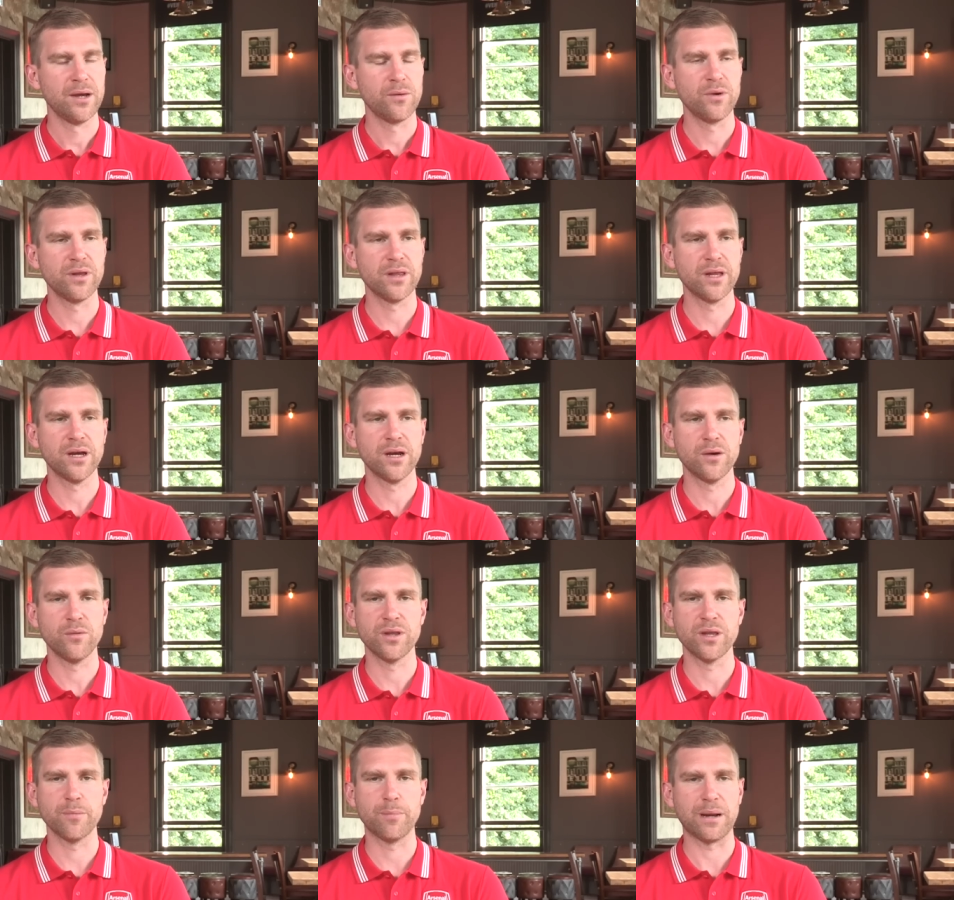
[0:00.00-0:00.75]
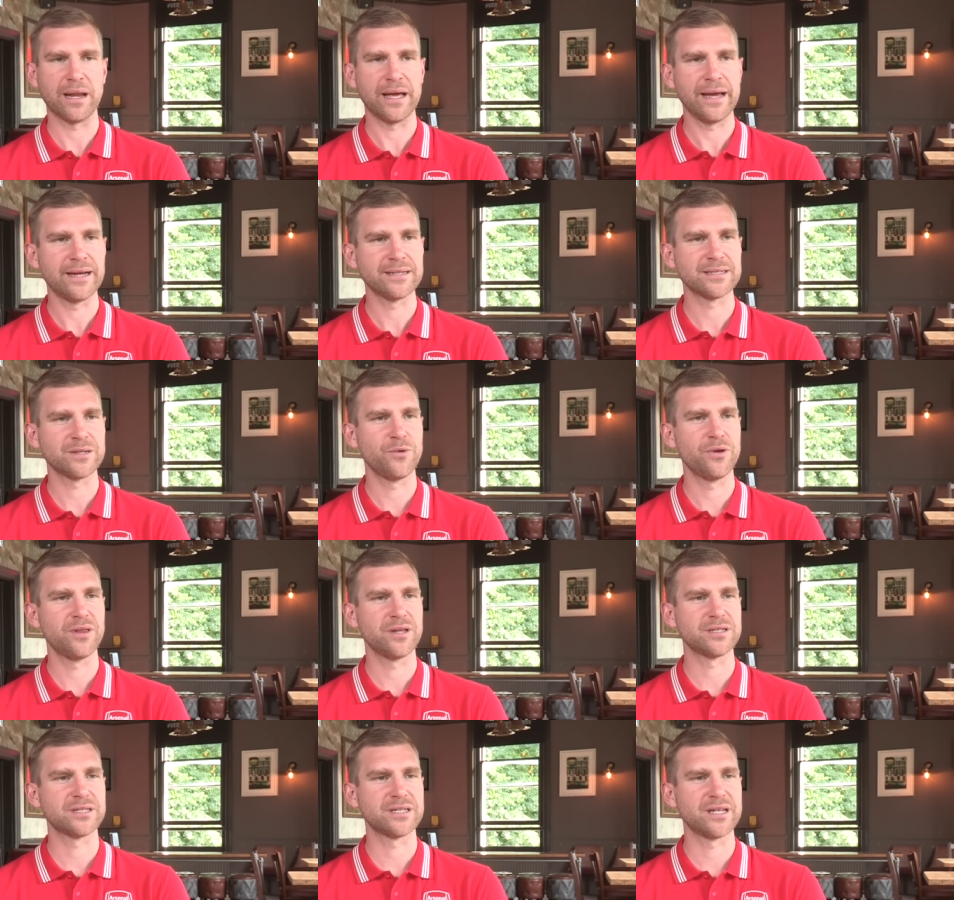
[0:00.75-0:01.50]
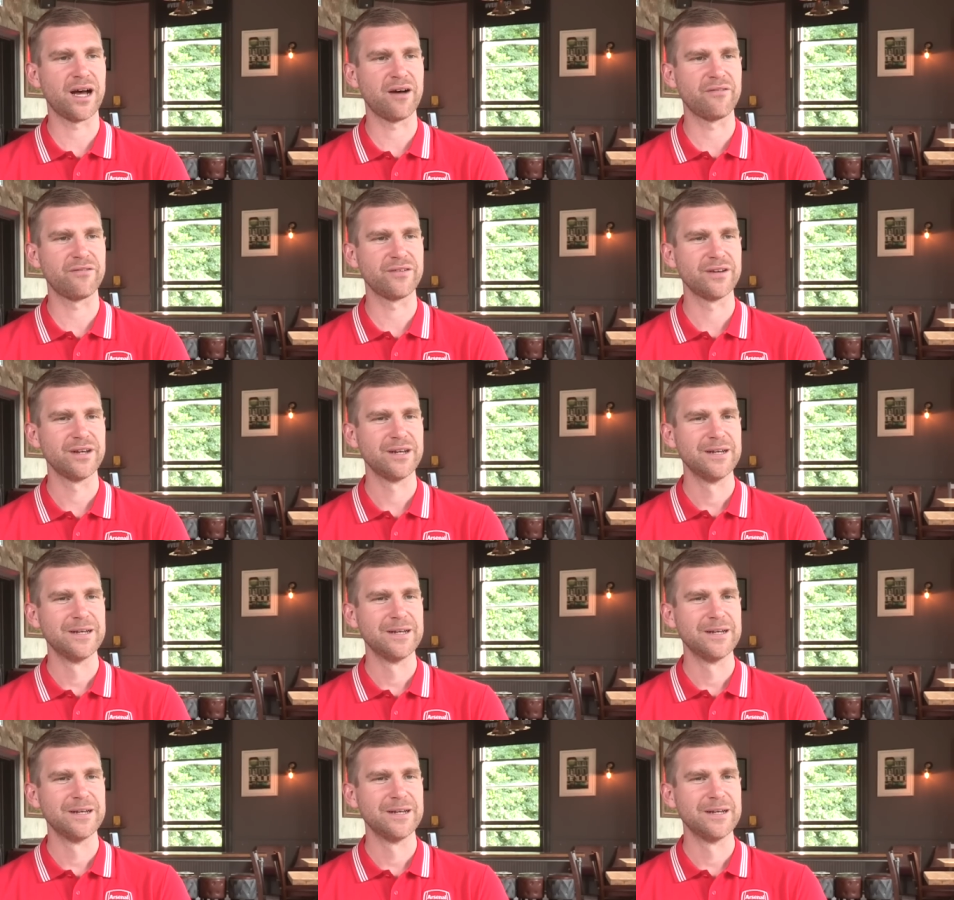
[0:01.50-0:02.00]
with the with the players and with the staff,